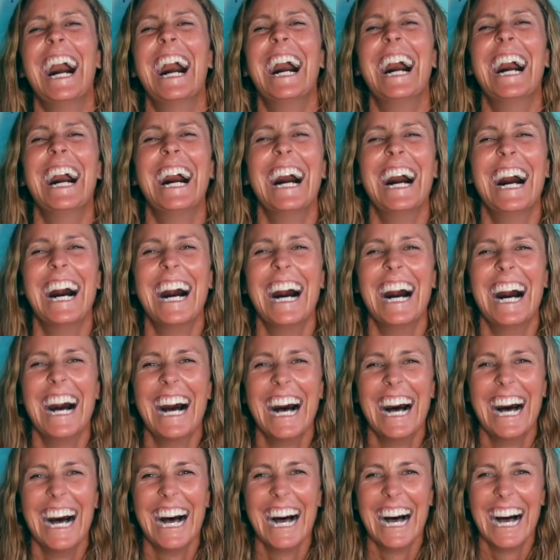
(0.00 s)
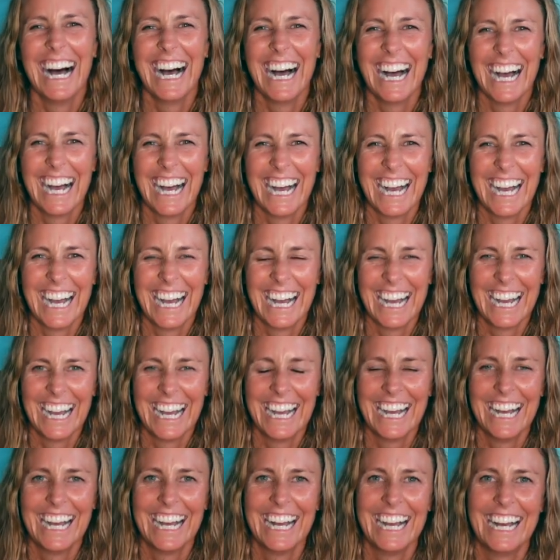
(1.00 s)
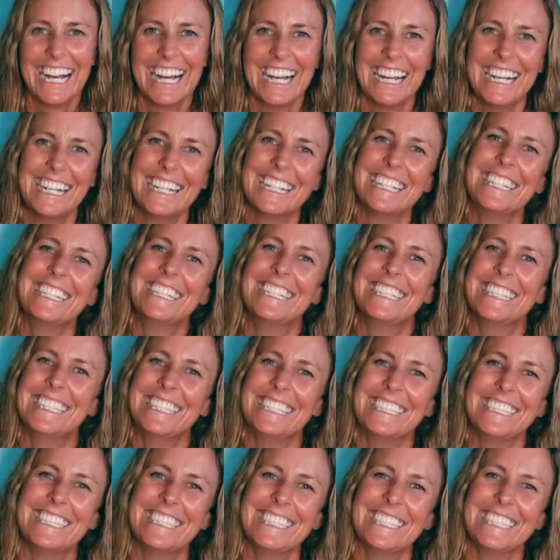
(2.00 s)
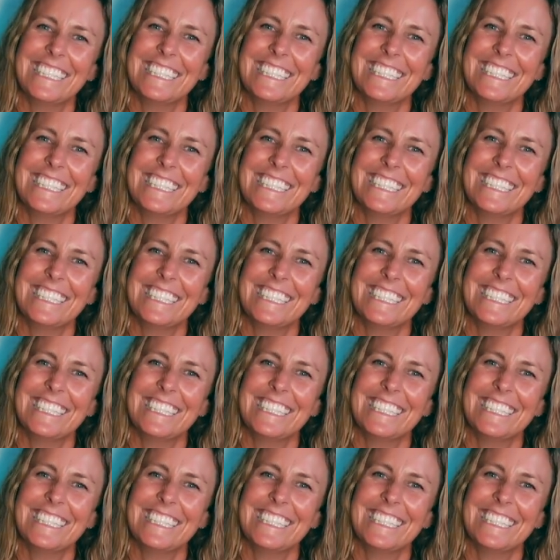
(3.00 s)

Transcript: No words are spoken by the person on screen.